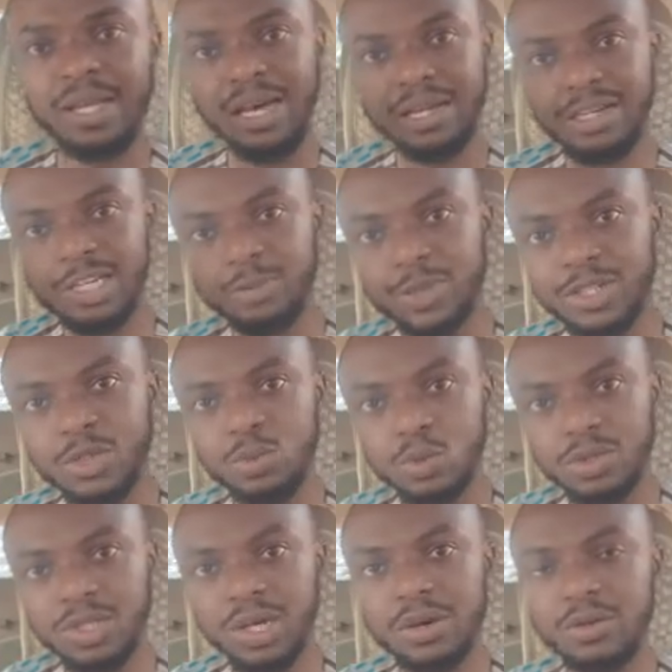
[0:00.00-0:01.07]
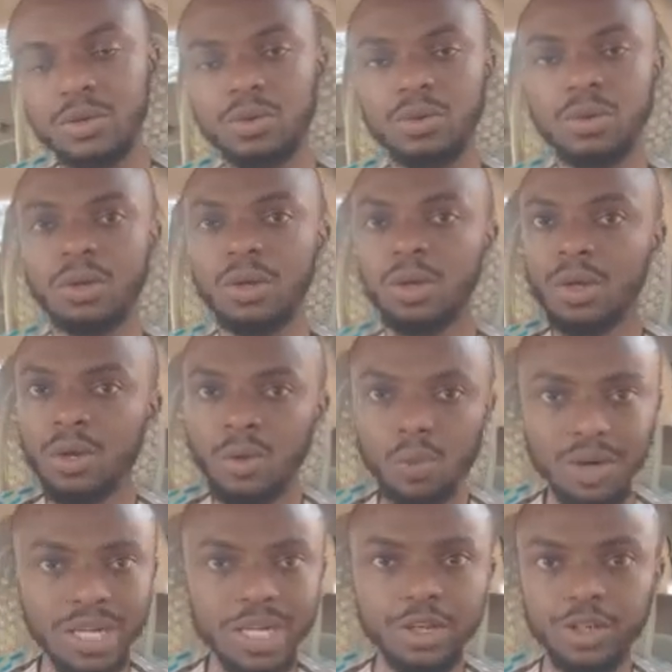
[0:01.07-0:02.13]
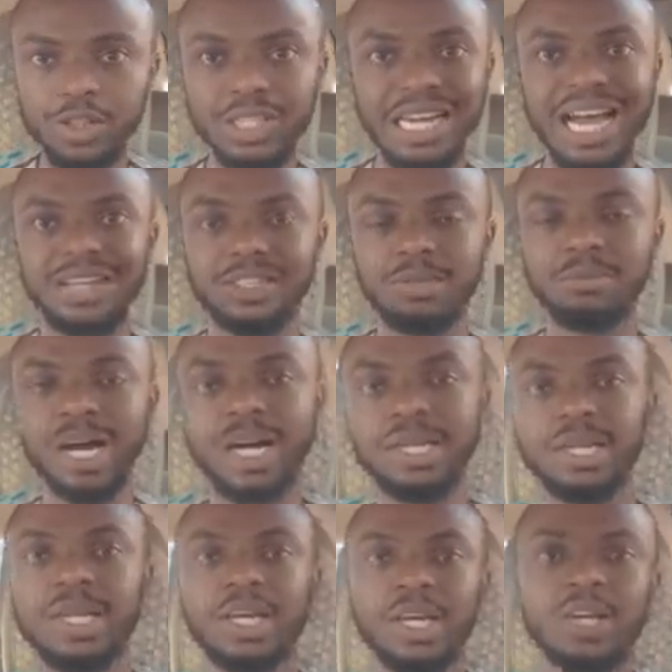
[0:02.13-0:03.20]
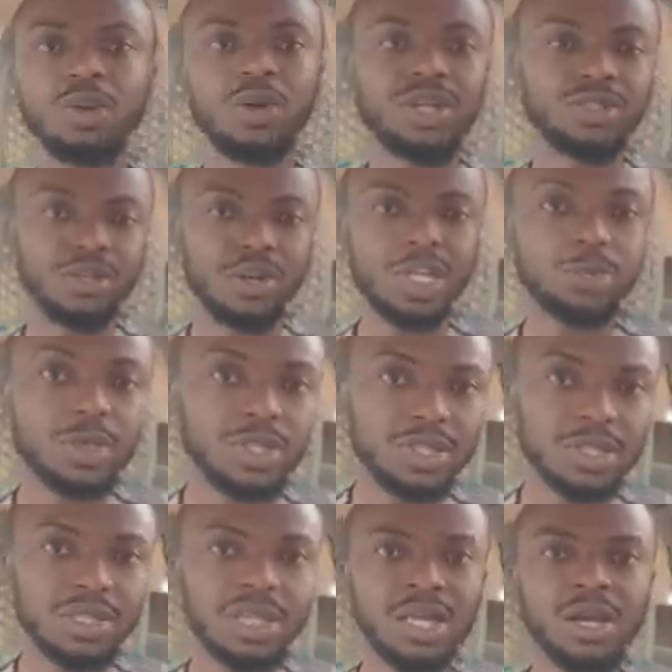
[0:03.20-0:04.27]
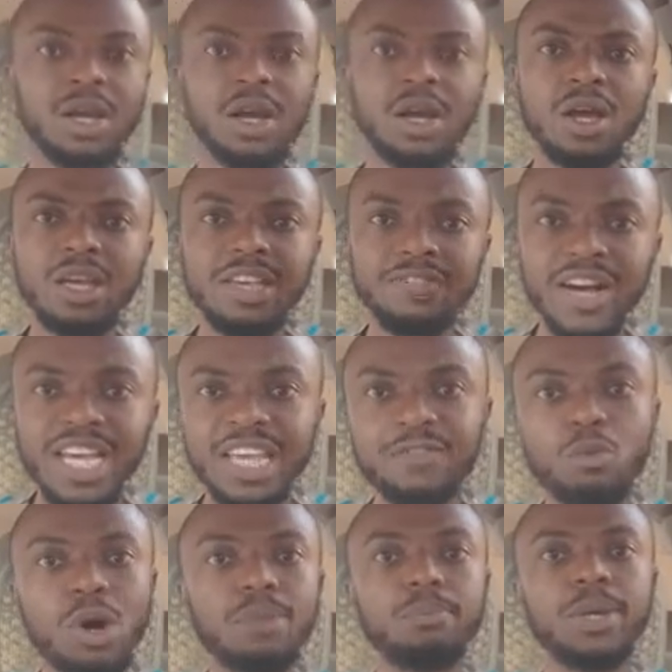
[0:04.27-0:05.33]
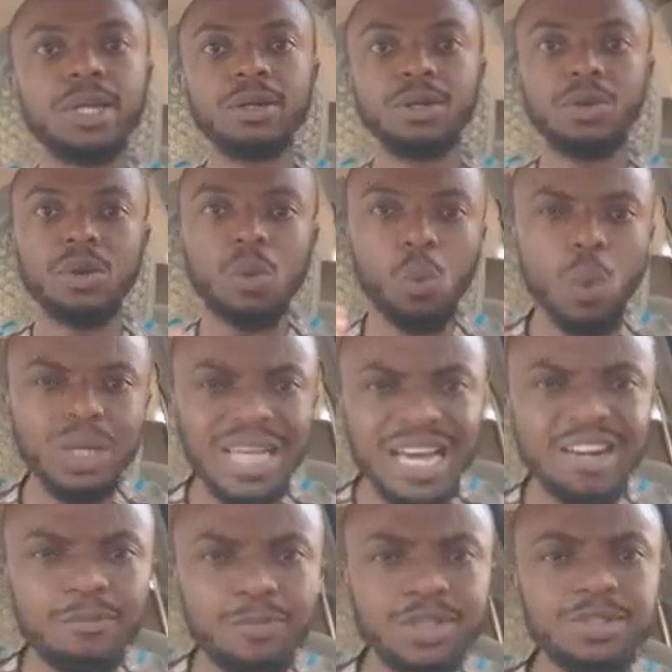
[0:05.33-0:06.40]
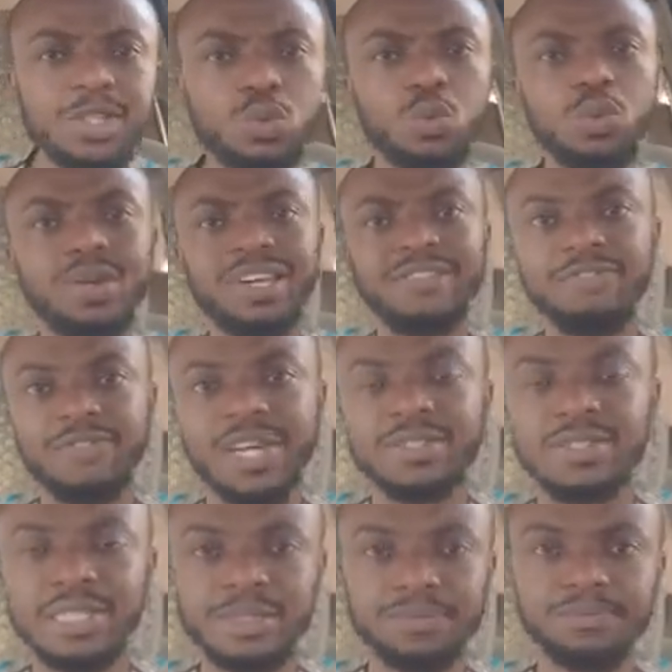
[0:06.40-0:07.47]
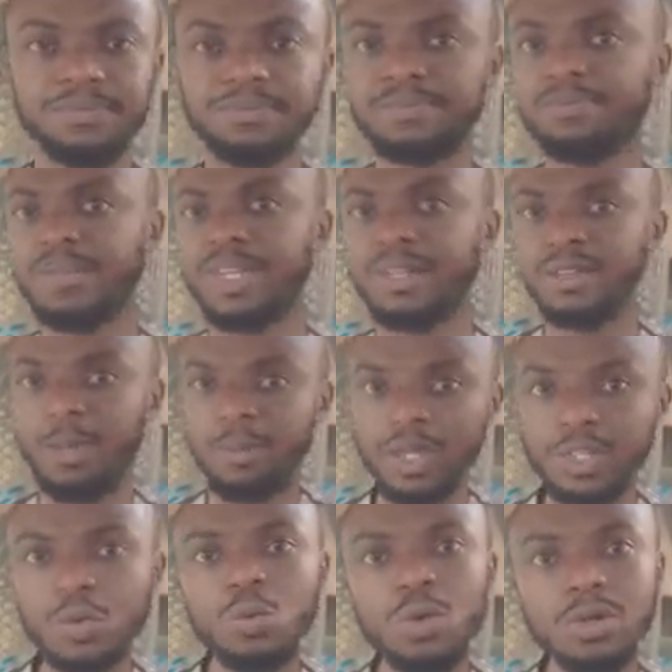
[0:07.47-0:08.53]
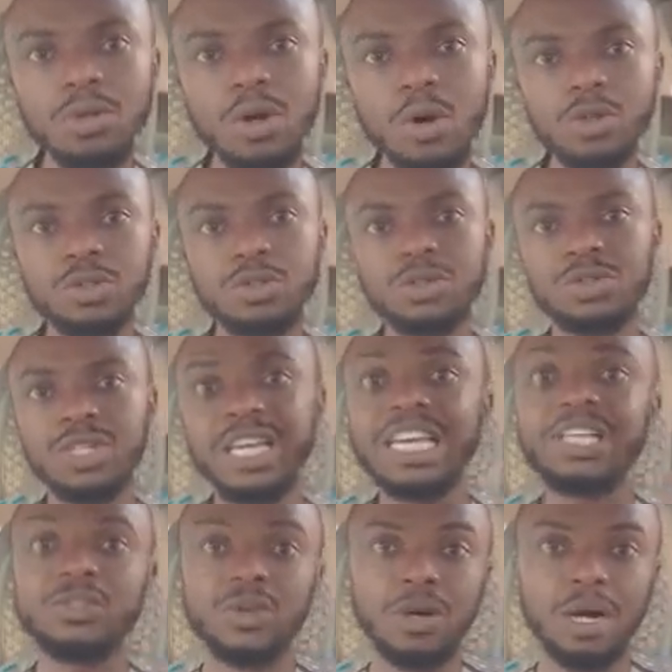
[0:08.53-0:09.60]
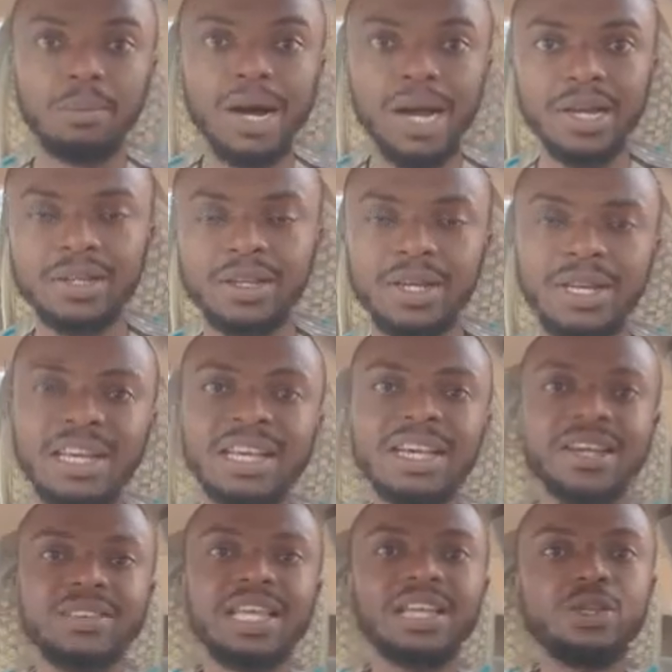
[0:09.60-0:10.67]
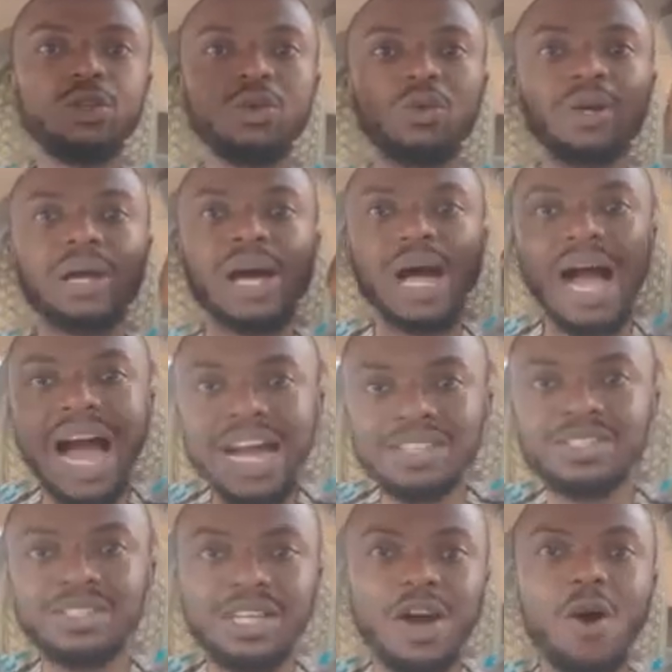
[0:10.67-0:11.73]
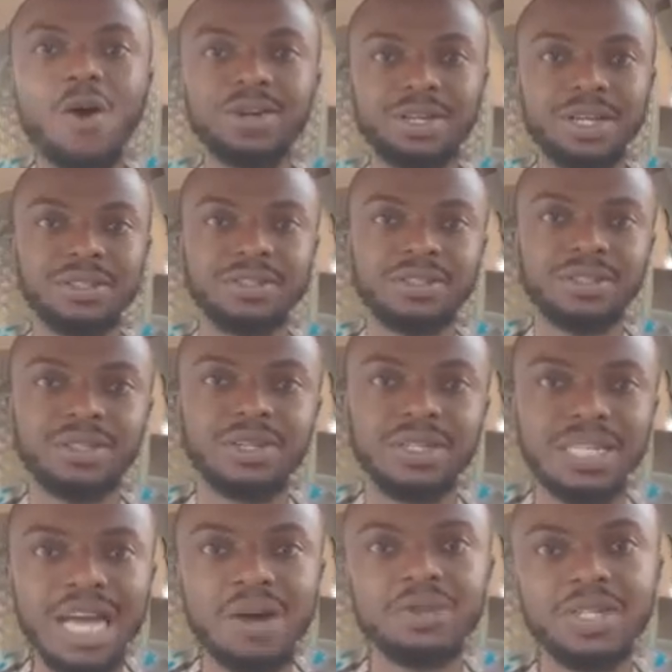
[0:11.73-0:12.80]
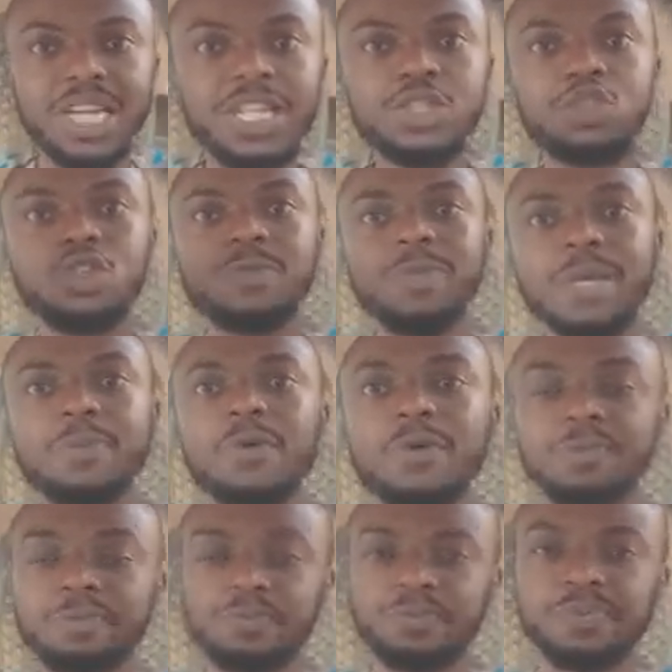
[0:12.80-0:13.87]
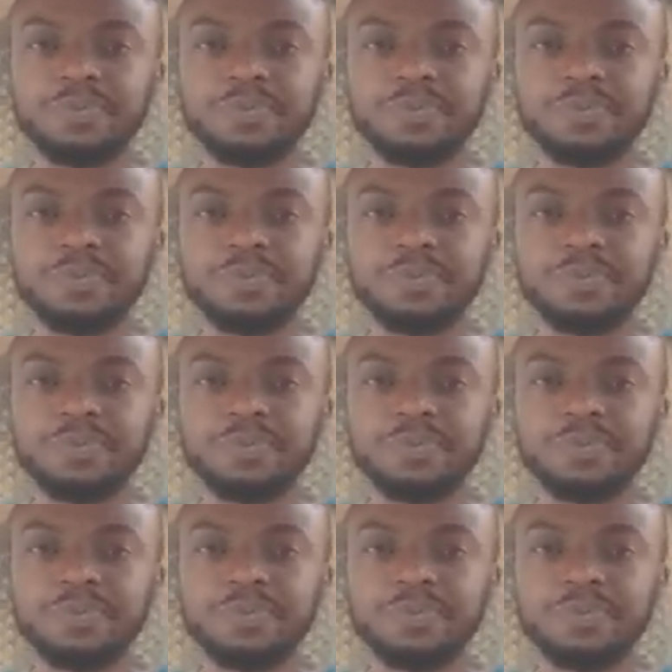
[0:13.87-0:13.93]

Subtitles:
And then this person will tell you what he or she has in mind. You ask the next person, if I give you 1 million, what kind of business will you invest in? The person will also say his or her mind. Then you ask the audience, now these 2 people,